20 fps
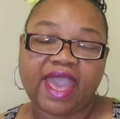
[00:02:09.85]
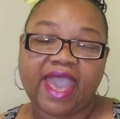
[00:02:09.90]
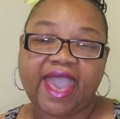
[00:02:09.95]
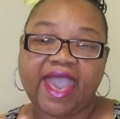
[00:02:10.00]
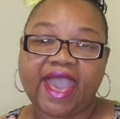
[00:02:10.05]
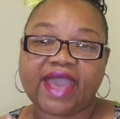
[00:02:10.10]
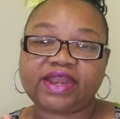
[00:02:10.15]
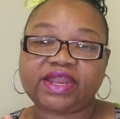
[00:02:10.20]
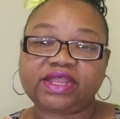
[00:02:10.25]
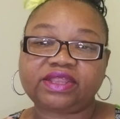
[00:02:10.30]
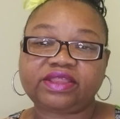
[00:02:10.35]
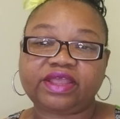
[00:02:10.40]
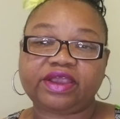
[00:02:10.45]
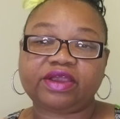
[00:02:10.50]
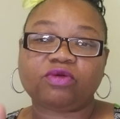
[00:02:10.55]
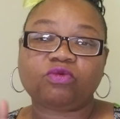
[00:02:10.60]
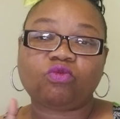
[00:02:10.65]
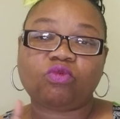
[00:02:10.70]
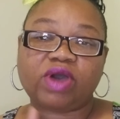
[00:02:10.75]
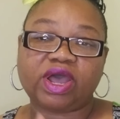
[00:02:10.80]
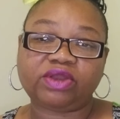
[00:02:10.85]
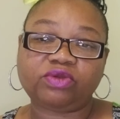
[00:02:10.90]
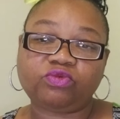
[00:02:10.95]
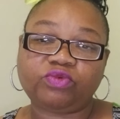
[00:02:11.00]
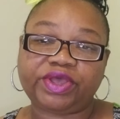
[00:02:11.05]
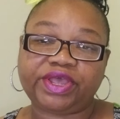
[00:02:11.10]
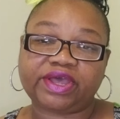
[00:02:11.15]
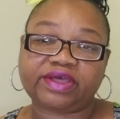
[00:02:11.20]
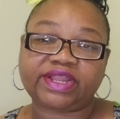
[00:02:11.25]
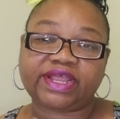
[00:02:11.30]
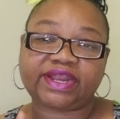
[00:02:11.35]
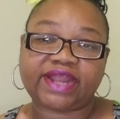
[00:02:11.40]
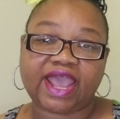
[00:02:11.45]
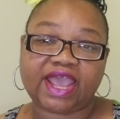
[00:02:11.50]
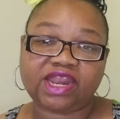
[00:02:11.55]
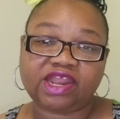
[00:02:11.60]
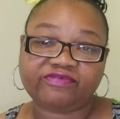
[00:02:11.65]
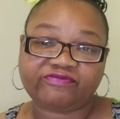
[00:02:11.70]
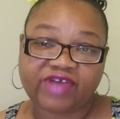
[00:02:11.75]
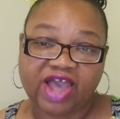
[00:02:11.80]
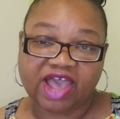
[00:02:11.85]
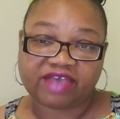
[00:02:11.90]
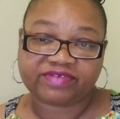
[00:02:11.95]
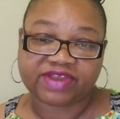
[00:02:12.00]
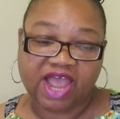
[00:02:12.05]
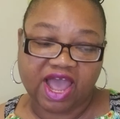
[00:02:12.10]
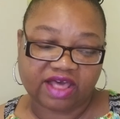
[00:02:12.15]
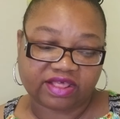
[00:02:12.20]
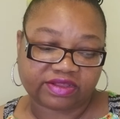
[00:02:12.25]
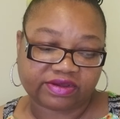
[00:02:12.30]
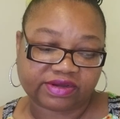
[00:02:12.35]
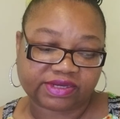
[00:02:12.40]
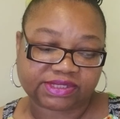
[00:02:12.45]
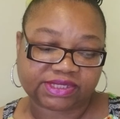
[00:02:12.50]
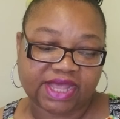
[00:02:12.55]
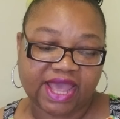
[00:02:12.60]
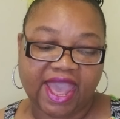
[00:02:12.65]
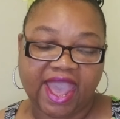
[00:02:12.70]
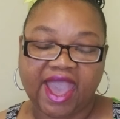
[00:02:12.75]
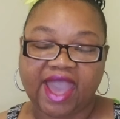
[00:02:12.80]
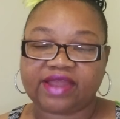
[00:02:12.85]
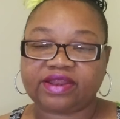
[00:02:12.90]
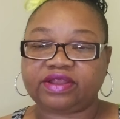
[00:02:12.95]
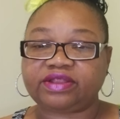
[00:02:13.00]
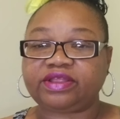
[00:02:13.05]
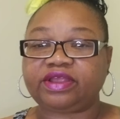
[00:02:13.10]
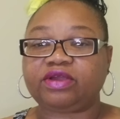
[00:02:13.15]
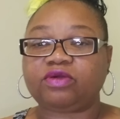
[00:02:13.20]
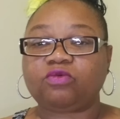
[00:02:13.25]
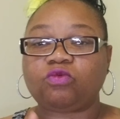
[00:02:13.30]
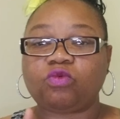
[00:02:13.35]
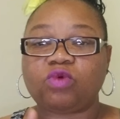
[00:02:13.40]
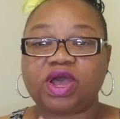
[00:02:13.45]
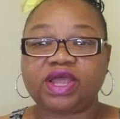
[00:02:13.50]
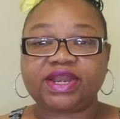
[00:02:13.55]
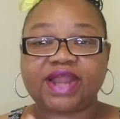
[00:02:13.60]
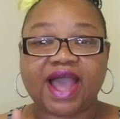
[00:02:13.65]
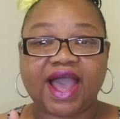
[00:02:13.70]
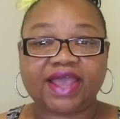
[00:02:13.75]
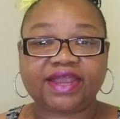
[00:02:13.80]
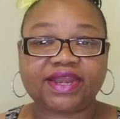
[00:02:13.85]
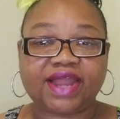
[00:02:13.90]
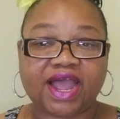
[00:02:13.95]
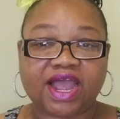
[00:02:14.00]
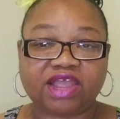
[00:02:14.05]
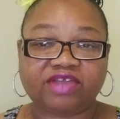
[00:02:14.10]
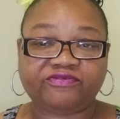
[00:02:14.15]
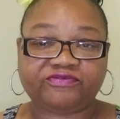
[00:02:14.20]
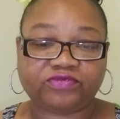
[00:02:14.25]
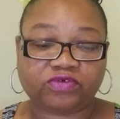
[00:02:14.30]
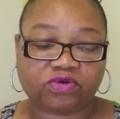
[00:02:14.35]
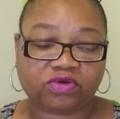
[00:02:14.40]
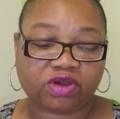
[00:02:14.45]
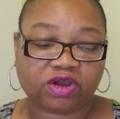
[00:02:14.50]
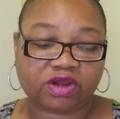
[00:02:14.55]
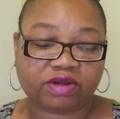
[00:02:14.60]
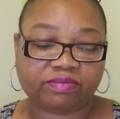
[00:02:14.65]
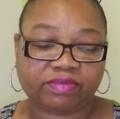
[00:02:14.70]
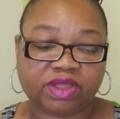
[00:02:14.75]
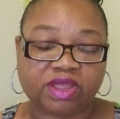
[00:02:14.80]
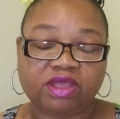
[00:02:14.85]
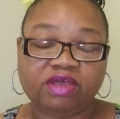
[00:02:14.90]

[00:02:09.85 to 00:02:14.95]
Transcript: Add in there 1 will at $85. Add in there 1 I-9 form,